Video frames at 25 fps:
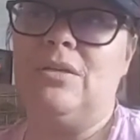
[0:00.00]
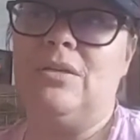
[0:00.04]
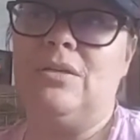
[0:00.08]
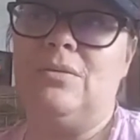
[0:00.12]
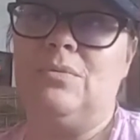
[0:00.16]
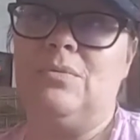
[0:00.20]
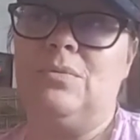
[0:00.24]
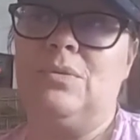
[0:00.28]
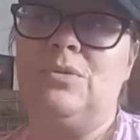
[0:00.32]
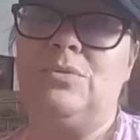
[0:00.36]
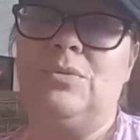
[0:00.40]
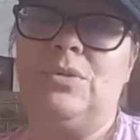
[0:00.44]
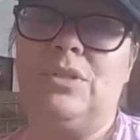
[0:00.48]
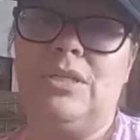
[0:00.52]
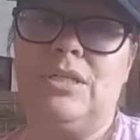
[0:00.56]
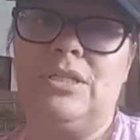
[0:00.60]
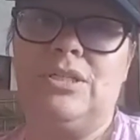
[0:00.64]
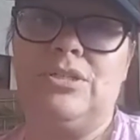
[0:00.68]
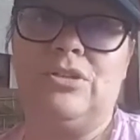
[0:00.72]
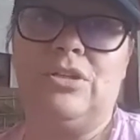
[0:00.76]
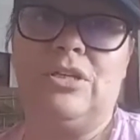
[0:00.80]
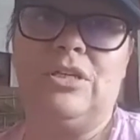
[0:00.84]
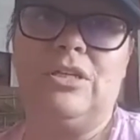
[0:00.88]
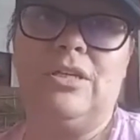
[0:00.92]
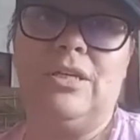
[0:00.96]
was really
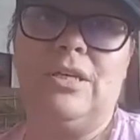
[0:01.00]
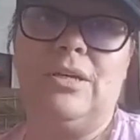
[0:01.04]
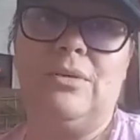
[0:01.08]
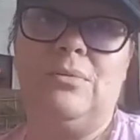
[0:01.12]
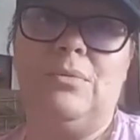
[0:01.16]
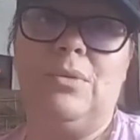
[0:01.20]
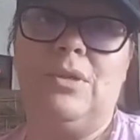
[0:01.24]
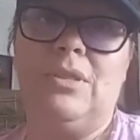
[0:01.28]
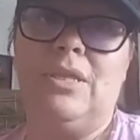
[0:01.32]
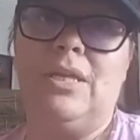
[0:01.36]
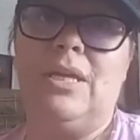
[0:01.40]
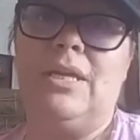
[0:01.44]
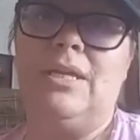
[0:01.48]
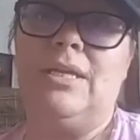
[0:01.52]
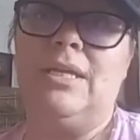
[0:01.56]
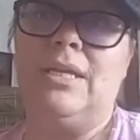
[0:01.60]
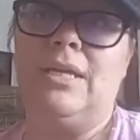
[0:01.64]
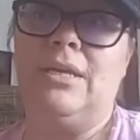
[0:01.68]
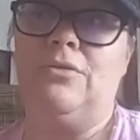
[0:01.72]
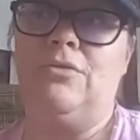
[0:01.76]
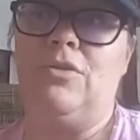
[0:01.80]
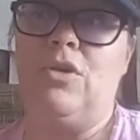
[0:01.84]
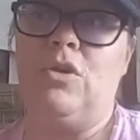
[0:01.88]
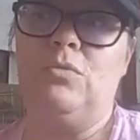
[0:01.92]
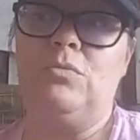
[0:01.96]
struggling with the
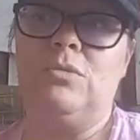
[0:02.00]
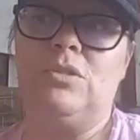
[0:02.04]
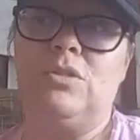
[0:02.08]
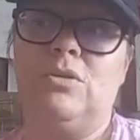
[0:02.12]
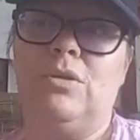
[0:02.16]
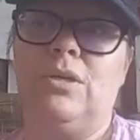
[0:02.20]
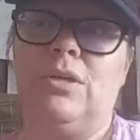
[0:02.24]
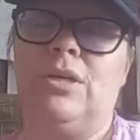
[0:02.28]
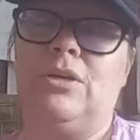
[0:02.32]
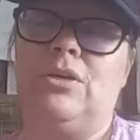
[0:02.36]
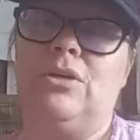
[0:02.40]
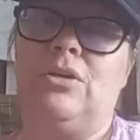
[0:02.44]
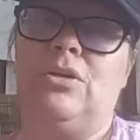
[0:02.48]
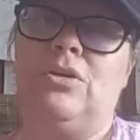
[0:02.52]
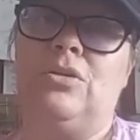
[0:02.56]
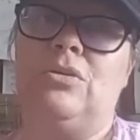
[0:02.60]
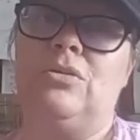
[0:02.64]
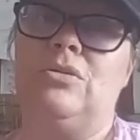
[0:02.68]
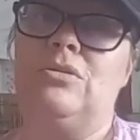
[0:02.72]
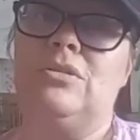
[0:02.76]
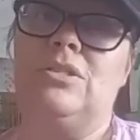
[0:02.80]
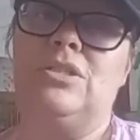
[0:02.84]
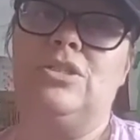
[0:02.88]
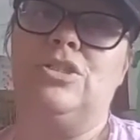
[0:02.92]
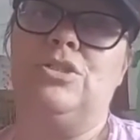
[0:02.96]
idea of homeschooling her
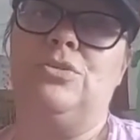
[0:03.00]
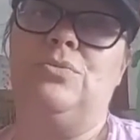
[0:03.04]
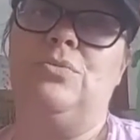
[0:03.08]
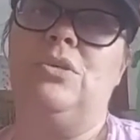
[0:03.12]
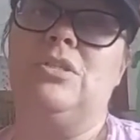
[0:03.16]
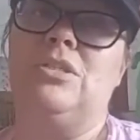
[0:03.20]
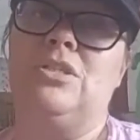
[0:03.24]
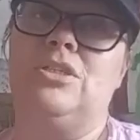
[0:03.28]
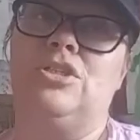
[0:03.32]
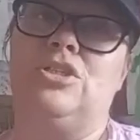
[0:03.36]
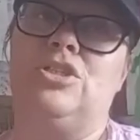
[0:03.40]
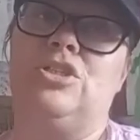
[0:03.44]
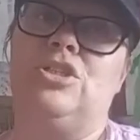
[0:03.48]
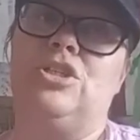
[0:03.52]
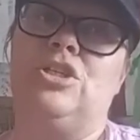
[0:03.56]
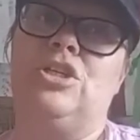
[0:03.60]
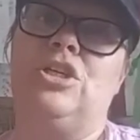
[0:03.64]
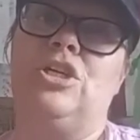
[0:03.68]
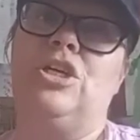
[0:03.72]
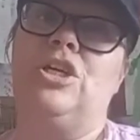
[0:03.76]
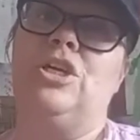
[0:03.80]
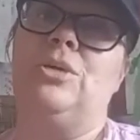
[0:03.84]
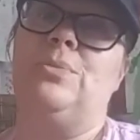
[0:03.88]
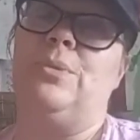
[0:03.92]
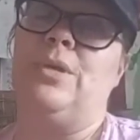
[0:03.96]
girls, and she wasn't
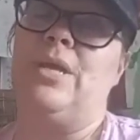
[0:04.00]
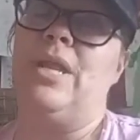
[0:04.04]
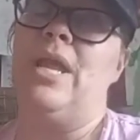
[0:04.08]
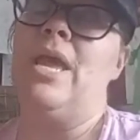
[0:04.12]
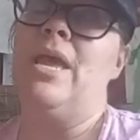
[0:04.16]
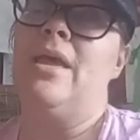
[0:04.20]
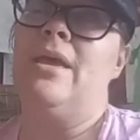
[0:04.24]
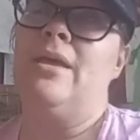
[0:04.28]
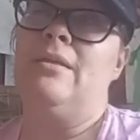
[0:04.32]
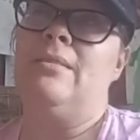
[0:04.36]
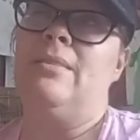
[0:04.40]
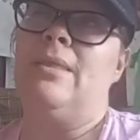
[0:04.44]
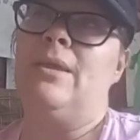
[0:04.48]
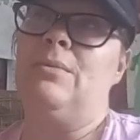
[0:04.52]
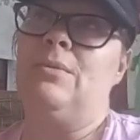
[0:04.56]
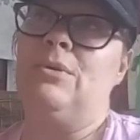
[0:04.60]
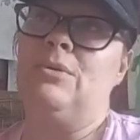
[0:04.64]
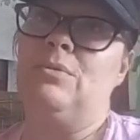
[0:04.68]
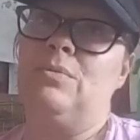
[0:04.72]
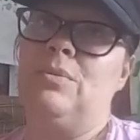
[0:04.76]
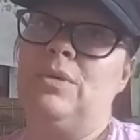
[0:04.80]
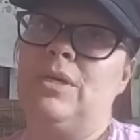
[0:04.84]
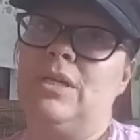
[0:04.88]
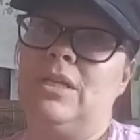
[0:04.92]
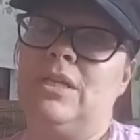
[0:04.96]
sure, but they were
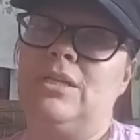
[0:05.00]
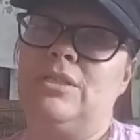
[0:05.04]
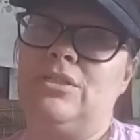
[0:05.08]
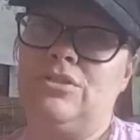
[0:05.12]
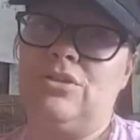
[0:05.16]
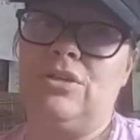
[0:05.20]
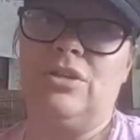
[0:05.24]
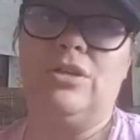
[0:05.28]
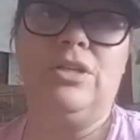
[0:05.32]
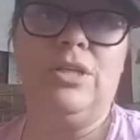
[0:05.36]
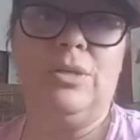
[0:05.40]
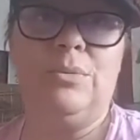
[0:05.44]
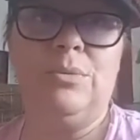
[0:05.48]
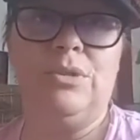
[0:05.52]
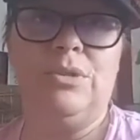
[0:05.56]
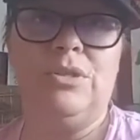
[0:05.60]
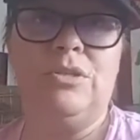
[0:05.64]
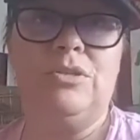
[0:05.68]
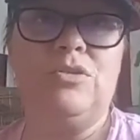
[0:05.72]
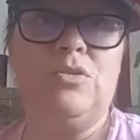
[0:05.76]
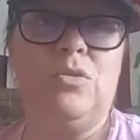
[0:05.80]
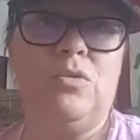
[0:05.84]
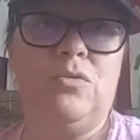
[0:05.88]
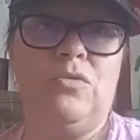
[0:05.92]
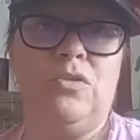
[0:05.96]
really struggling with
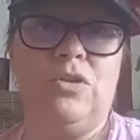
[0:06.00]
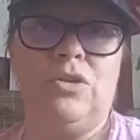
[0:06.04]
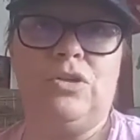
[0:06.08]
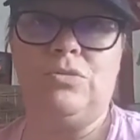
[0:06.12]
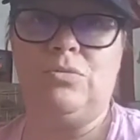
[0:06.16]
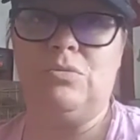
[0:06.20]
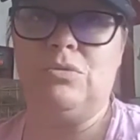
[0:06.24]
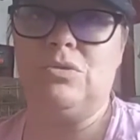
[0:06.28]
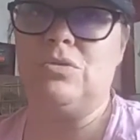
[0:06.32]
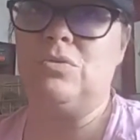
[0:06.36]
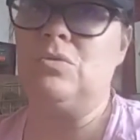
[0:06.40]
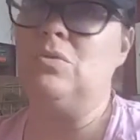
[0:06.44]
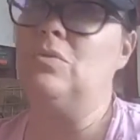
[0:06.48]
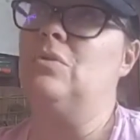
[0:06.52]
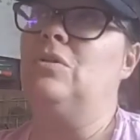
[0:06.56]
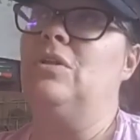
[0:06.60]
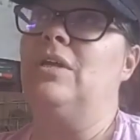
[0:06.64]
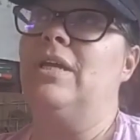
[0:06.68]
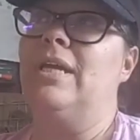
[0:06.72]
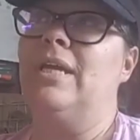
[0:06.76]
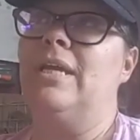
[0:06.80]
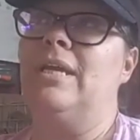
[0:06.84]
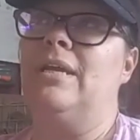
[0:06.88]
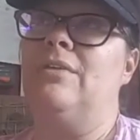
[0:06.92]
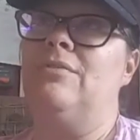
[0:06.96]
this whole virtual
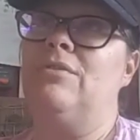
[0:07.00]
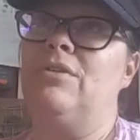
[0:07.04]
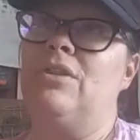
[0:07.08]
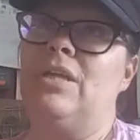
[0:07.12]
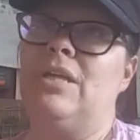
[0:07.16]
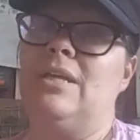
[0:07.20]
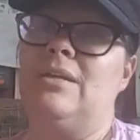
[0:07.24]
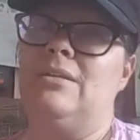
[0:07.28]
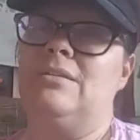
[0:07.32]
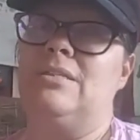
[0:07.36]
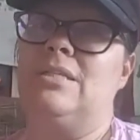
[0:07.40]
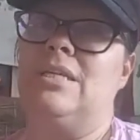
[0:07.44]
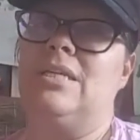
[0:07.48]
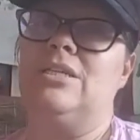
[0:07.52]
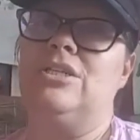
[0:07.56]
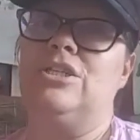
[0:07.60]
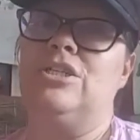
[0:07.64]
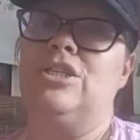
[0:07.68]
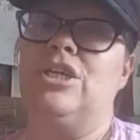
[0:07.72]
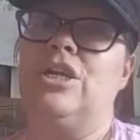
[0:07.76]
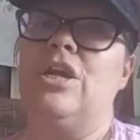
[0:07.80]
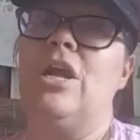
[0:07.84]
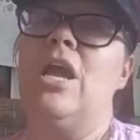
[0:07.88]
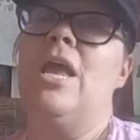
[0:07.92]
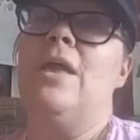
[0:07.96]
schooling and everything else last
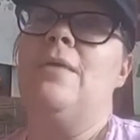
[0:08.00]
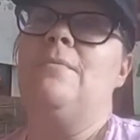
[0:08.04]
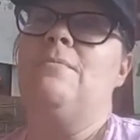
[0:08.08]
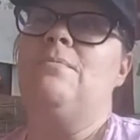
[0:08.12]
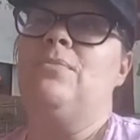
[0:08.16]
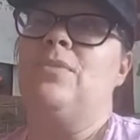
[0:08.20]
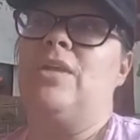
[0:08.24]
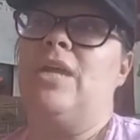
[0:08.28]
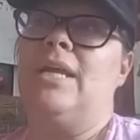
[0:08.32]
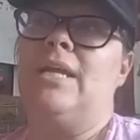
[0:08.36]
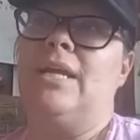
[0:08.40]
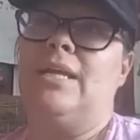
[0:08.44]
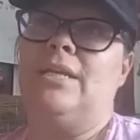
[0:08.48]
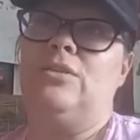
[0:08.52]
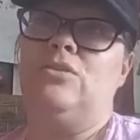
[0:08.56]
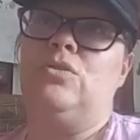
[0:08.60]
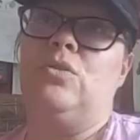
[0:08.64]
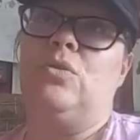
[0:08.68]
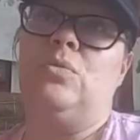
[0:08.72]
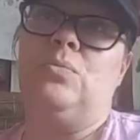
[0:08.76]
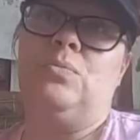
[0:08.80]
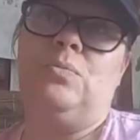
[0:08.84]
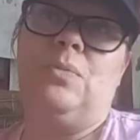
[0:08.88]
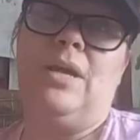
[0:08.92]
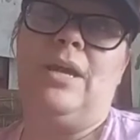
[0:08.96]
year. And I
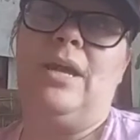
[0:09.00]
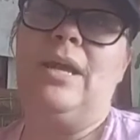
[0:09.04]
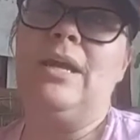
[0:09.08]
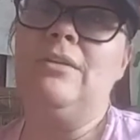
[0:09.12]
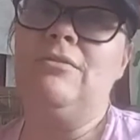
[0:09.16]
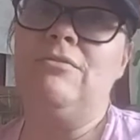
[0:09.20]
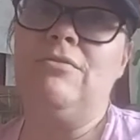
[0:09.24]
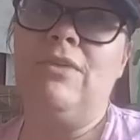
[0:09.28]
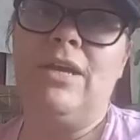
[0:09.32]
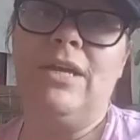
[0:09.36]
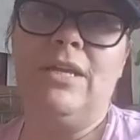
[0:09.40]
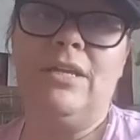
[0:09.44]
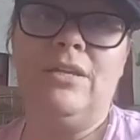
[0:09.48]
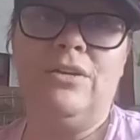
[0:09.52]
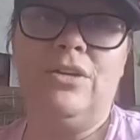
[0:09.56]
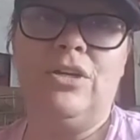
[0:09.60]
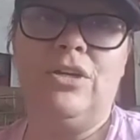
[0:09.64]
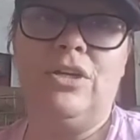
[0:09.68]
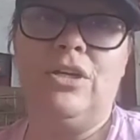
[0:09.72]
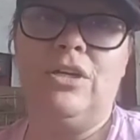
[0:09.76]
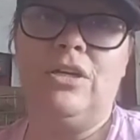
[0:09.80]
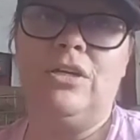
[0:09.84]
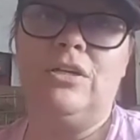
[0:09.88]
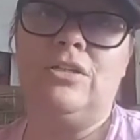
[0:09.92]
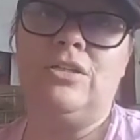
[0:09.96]
invited
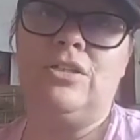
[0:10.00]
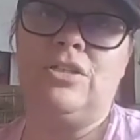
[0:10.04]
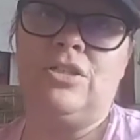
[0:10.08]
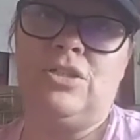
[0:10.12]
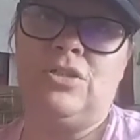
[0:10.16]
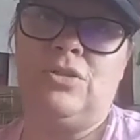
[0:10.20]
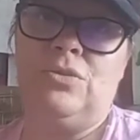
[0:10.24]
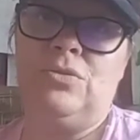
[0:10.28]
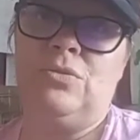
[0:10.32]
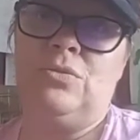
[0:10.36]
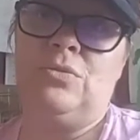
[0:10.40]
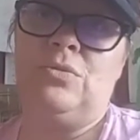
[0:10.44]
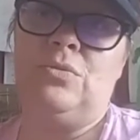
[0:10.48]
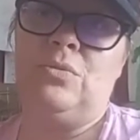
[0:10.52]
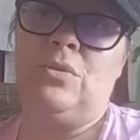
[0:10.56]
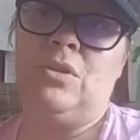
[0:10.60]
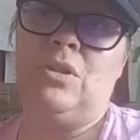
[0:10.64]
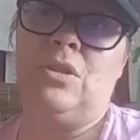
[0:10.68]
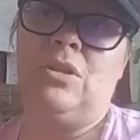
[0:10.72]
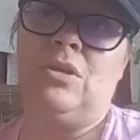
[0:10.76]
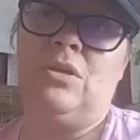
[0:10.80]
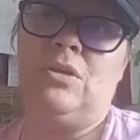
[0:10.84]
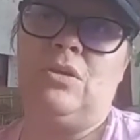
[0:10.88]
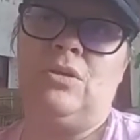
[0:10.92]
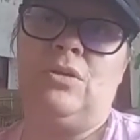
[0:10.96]
her to
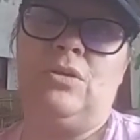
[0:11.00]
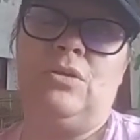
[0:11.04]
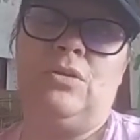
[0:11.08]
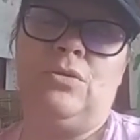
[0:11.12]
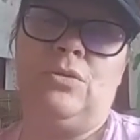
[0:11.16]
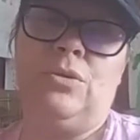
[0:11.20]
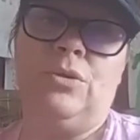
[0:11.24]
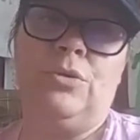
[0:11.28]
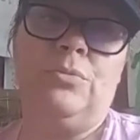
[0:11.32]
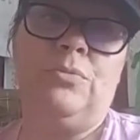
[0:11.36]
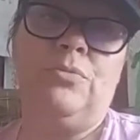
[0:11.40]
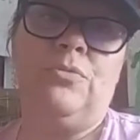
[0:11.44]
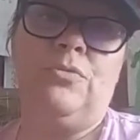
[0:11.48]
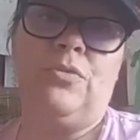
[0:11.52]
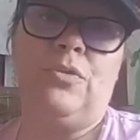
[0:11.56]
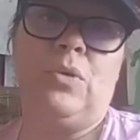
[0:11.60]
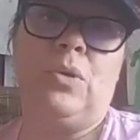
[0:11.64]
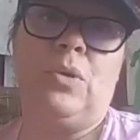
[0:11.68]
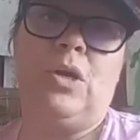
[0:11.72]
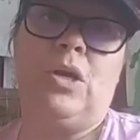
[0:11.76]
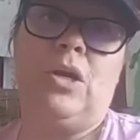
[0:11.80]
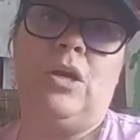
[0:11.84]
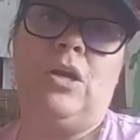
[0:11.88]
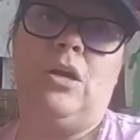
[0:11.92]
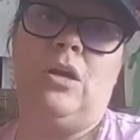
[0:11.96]
the group
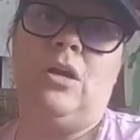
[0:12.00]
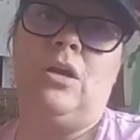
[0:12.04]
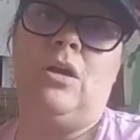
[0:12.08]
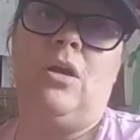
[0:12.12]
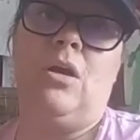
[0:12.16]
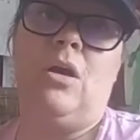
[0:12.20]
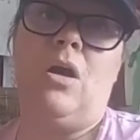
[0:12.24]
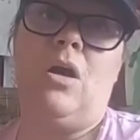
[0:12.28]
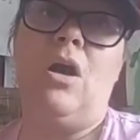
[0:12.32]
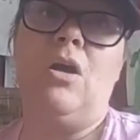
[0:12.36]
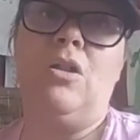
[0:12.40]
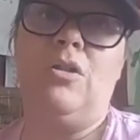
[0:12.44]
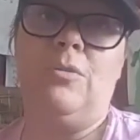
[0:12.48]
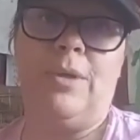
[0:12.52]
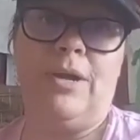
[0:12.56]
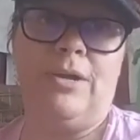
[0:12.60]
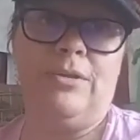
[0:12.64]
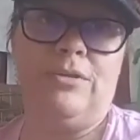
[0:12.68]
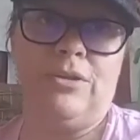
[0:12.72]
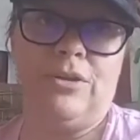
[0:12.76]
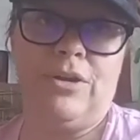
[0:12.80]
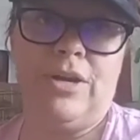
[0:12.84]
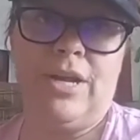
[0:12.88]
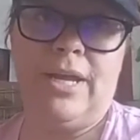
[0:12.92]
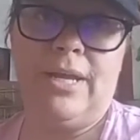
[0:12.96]
for All
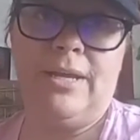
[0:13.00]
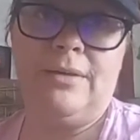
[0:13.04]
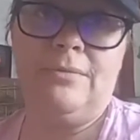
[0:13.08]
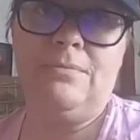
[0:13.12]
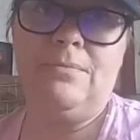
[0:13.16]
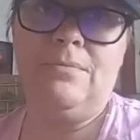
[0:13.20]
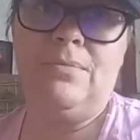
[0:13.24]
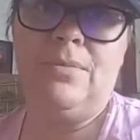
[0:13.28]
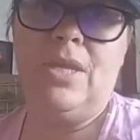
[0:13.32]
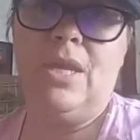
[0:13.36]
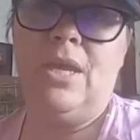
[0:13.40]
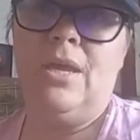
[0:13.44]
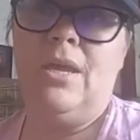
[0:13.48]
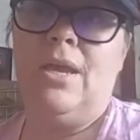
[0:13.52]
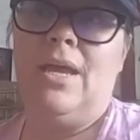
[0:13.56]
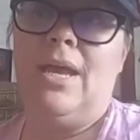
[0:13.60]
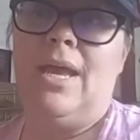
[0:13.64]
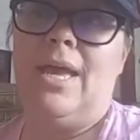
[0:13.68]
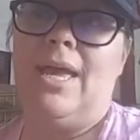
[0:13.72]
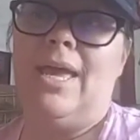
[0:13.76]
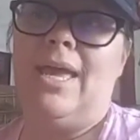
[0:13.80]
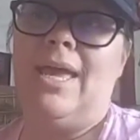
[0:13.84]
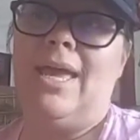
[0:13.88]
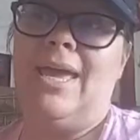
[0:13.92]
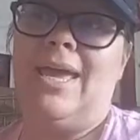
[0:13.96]
About Learning,
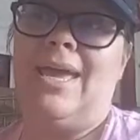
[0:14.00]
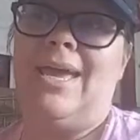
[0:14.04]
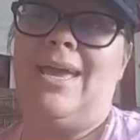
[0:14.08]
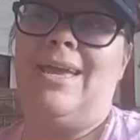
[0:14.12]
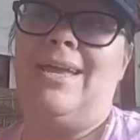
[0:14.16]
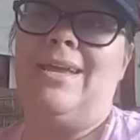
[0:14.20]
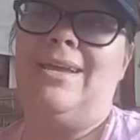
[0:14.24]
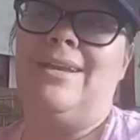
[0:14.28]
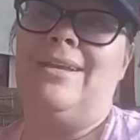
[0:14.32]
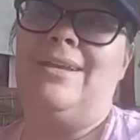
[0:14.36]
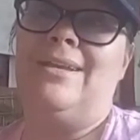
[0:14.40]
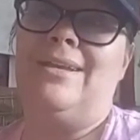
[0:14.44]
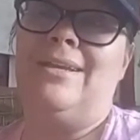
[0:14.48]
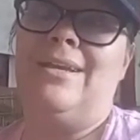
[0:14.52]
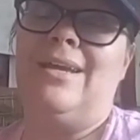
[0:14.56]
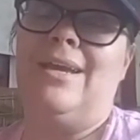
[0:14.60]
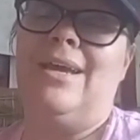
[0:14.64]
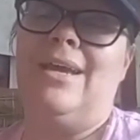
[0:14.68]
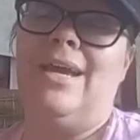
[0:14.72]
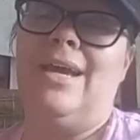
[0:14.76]
and